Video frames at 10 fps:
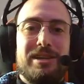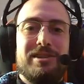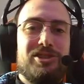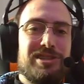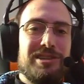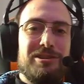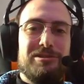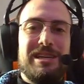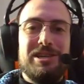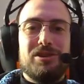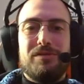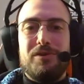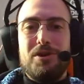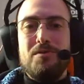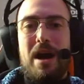just a little teaser
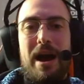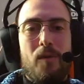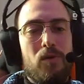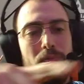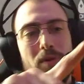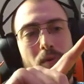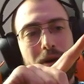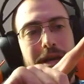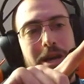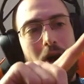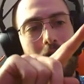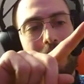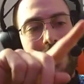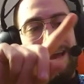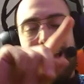for you, I will be working
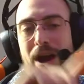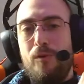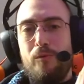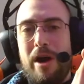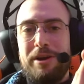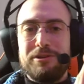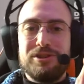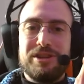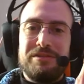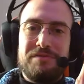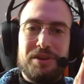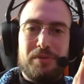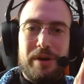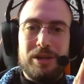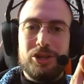on a Outriders
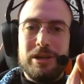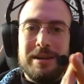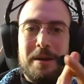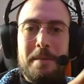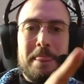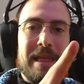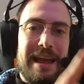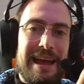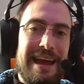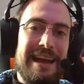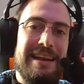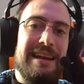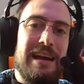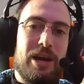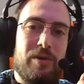configuration and
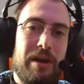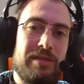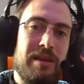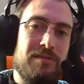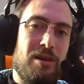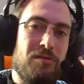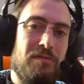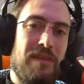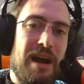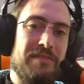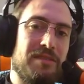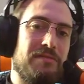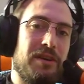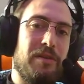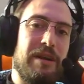a Grand Theft Auto 5
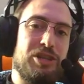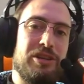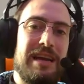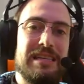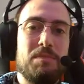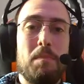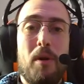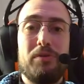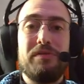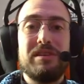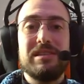configuration, as both of these